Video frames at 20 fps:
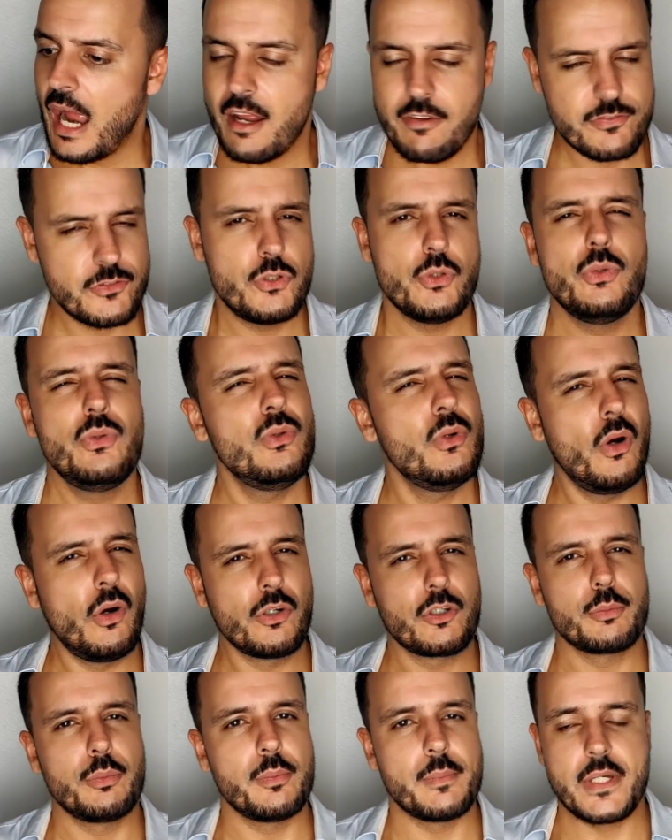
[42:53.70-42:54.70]
I have two
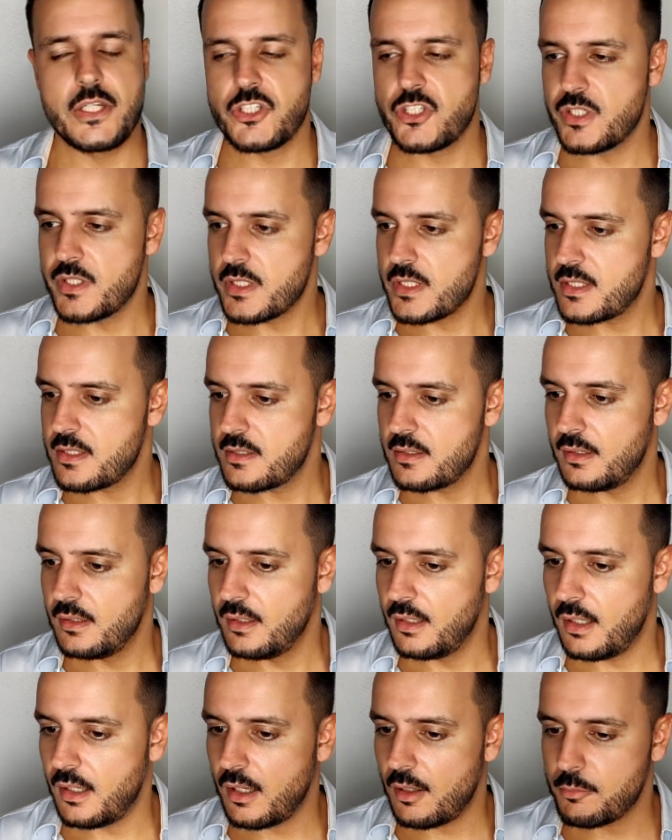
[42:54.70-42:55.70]
honorable mentions
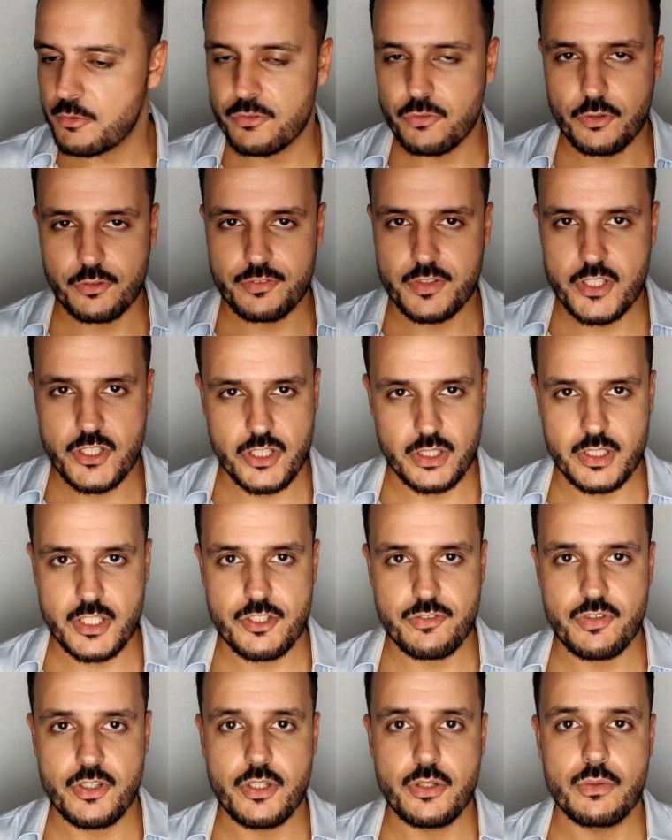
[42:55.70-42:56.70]
uh, before finishing
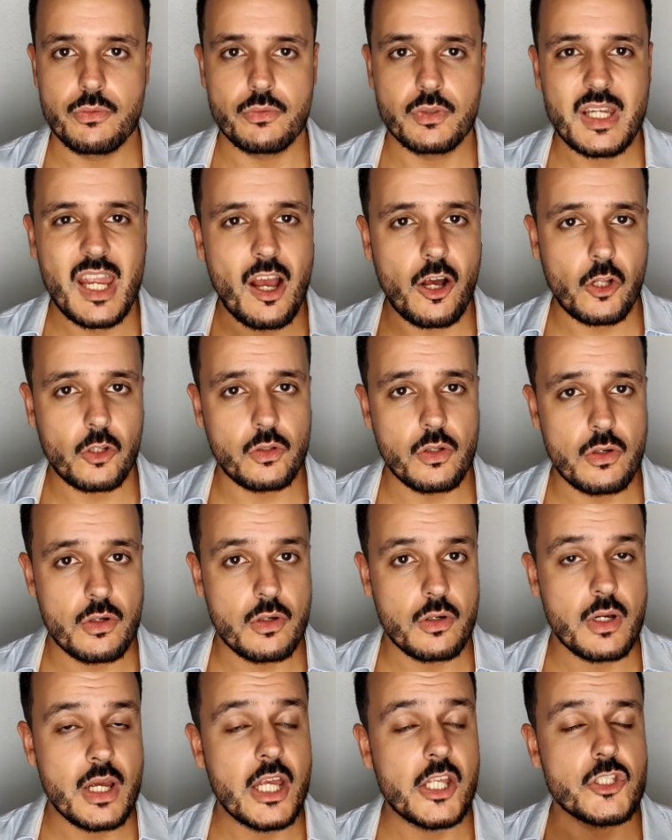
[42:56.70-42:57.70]
this video:
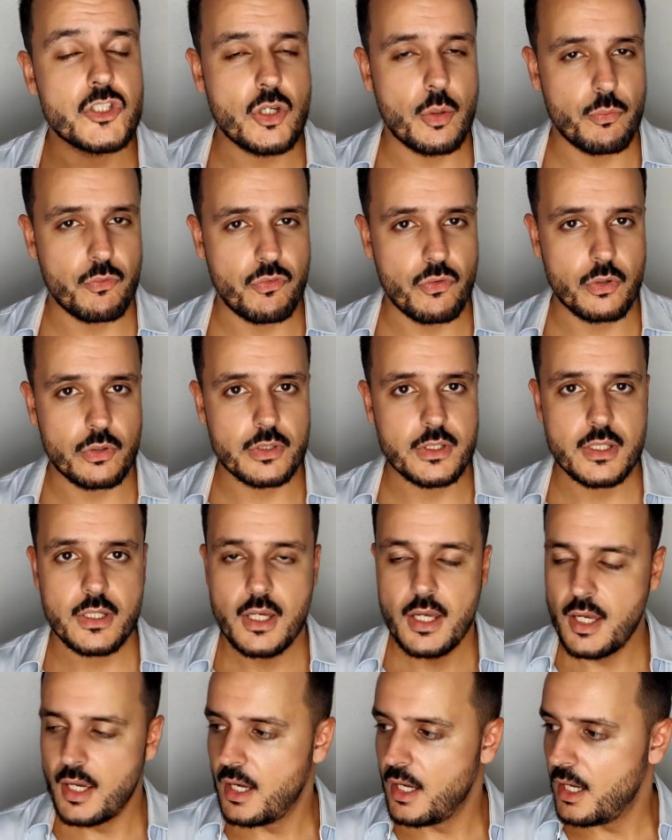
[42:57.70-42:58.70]
Guerlain and Tom Ford.
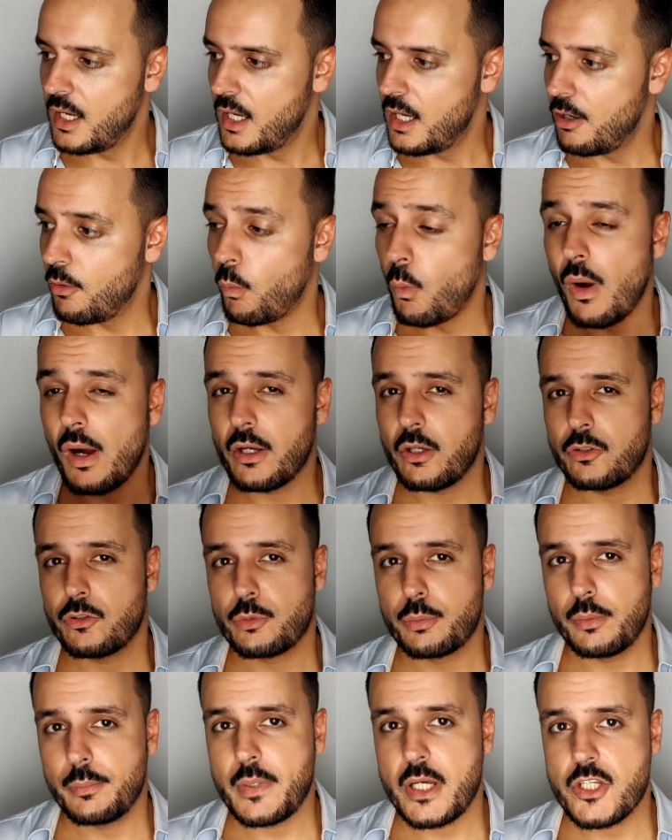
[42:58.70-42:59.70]
Why
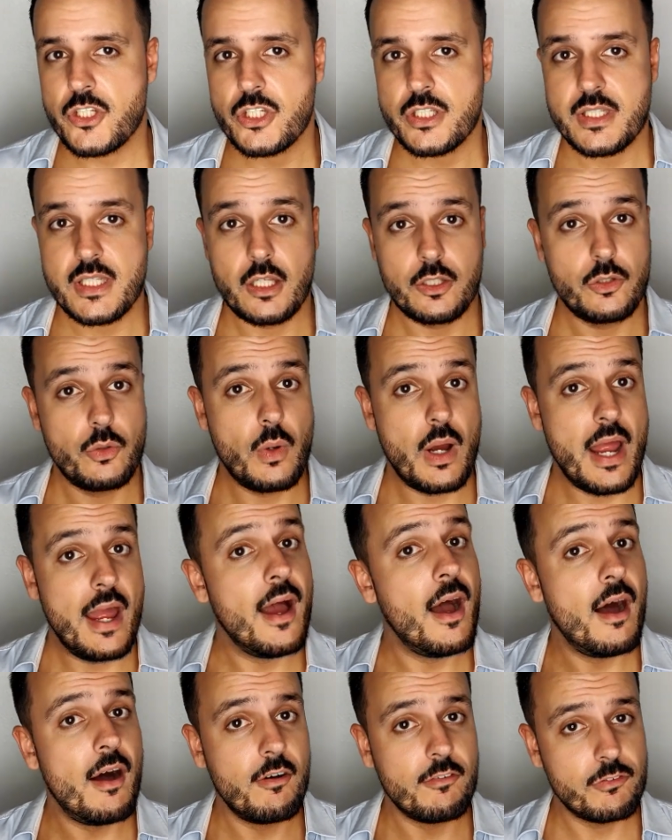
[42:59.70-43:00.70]
honorable mentions? Although I
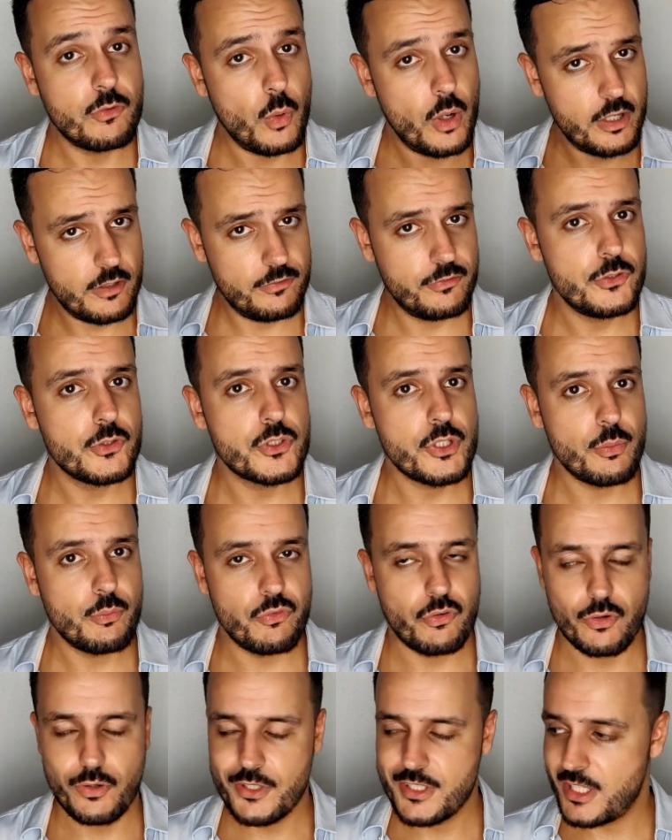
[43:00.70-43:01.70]
have quite a few
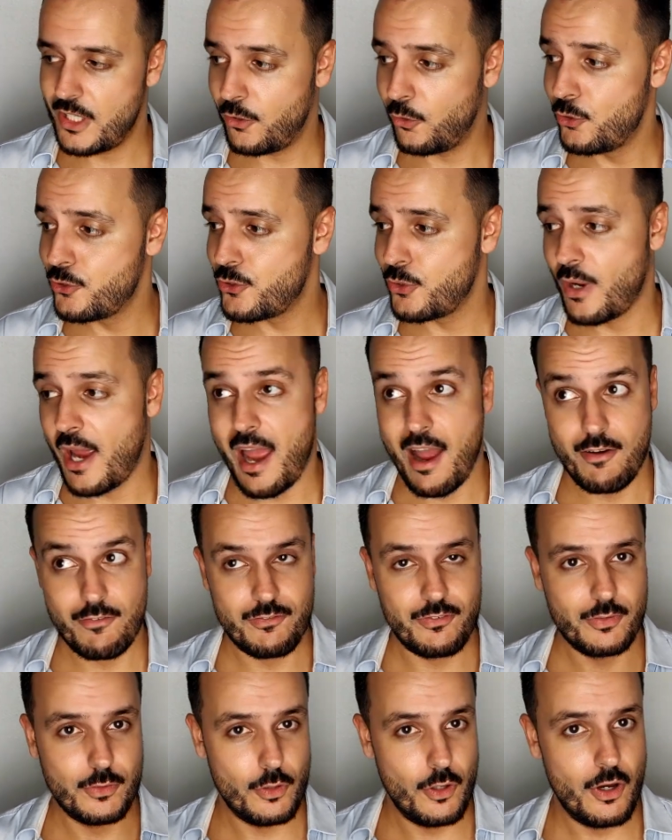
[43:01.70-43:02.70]
Tom Fords, I also
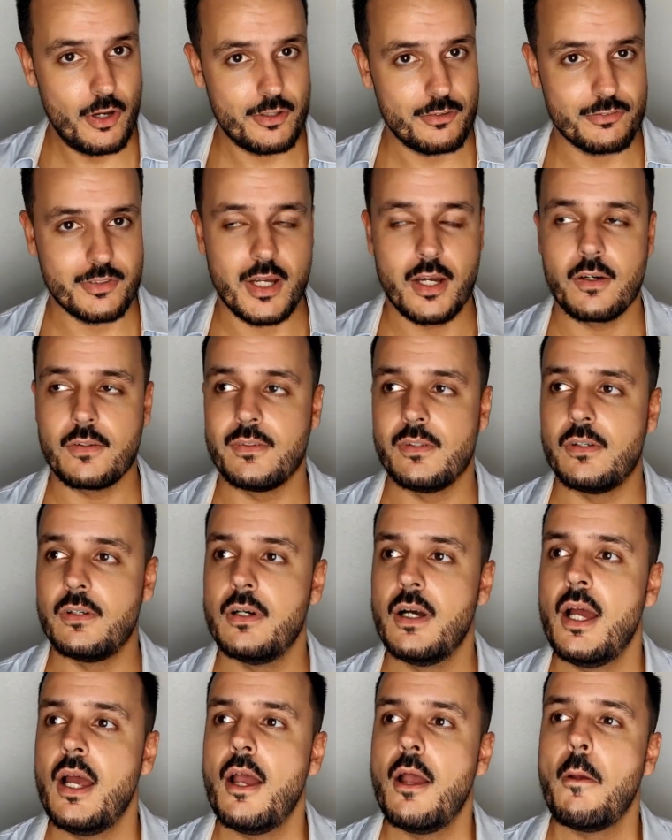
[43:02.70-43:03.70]
have a lot of
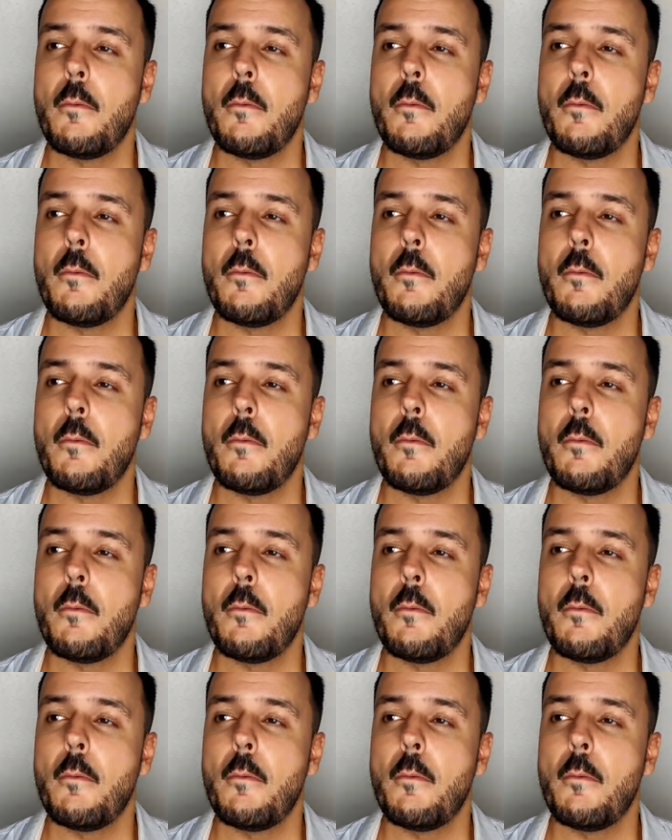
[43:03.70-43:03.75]
Guerlain.